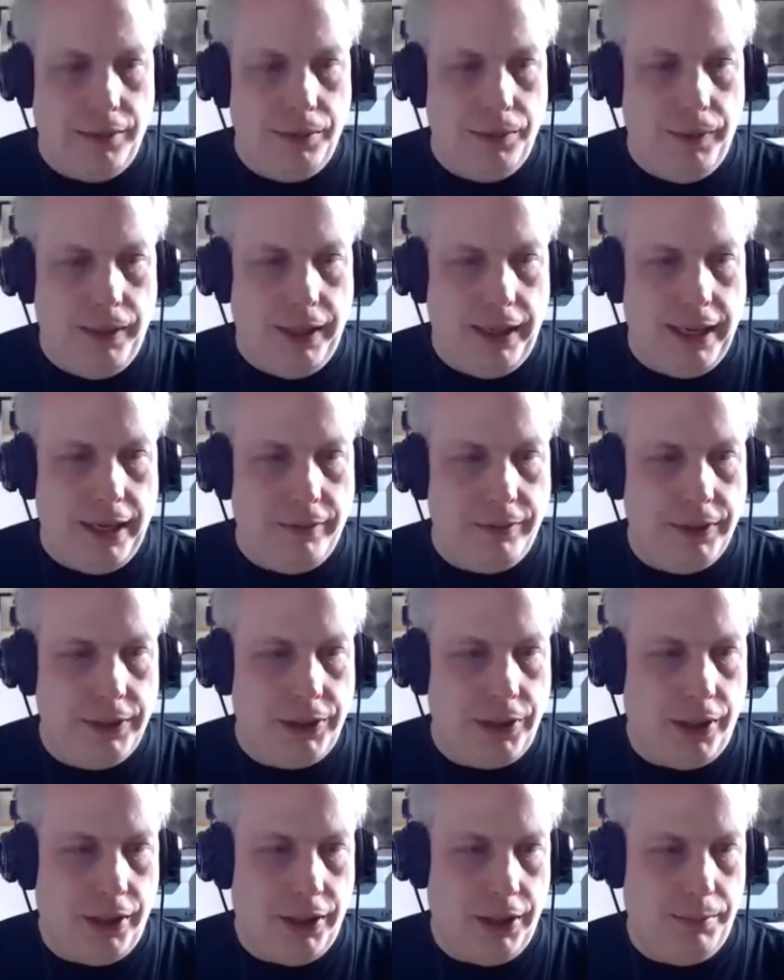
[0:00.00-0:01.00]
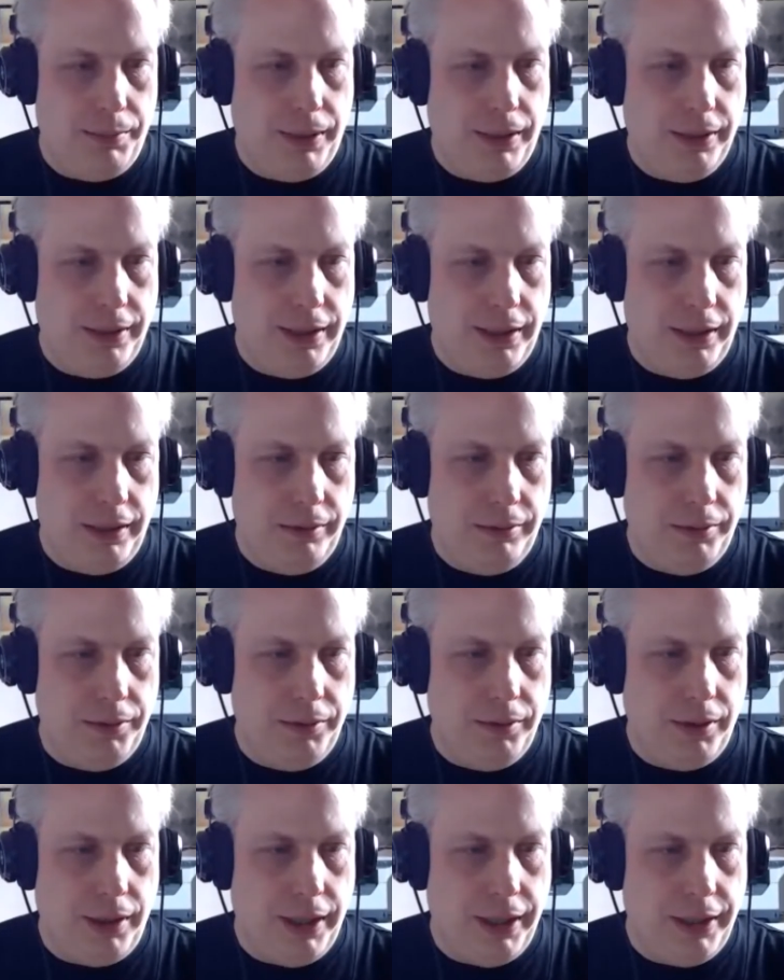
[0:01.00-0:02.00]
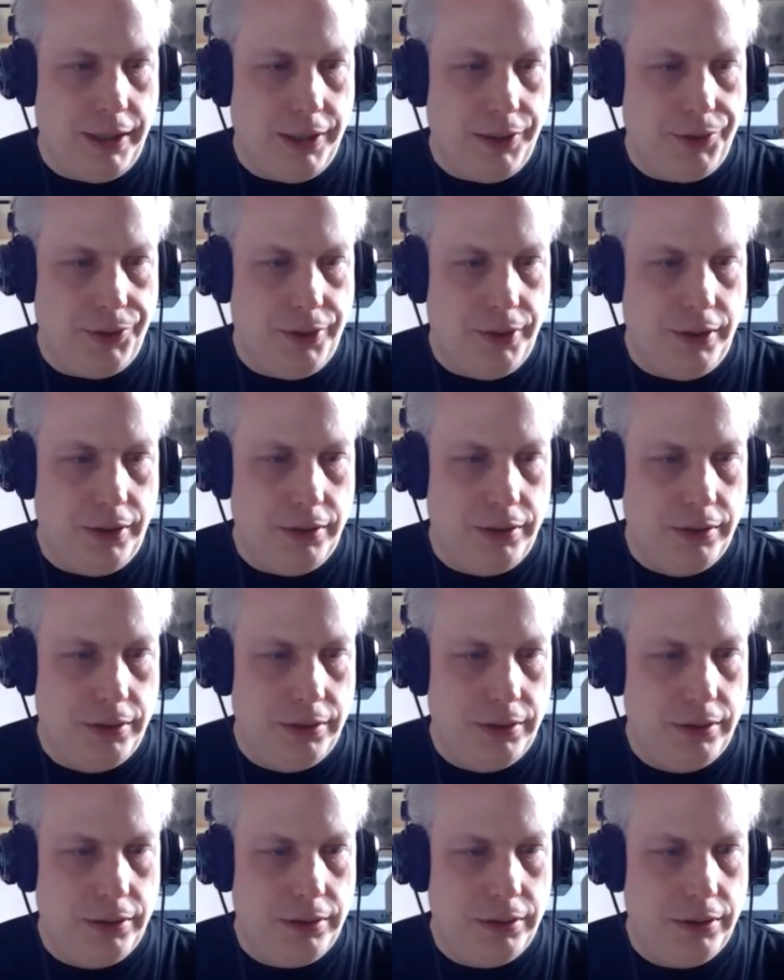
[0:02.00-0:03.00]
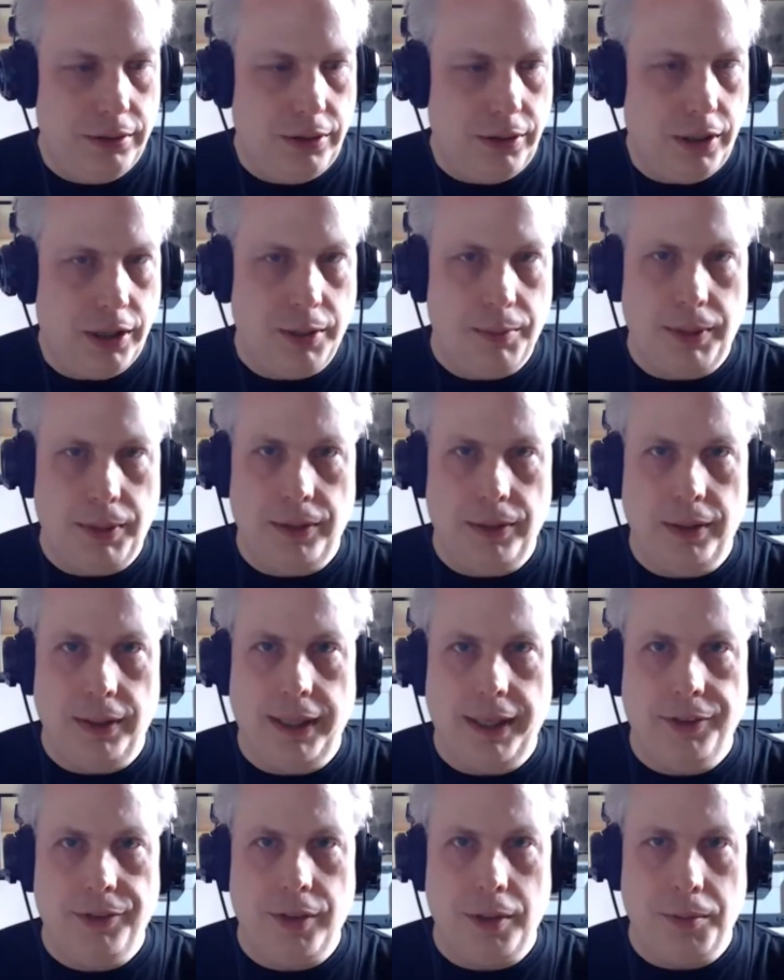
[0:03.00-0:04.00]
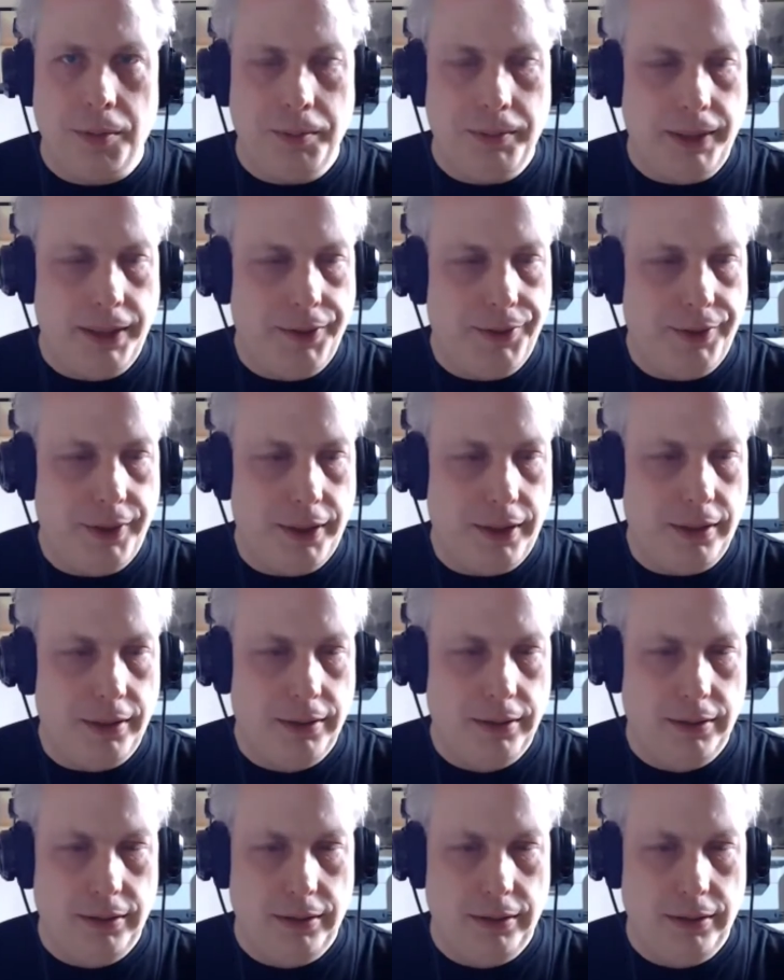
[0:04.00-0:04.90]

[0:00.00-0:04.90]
we haven't talked about that anyone would like us to talk about in the last couple minutes here?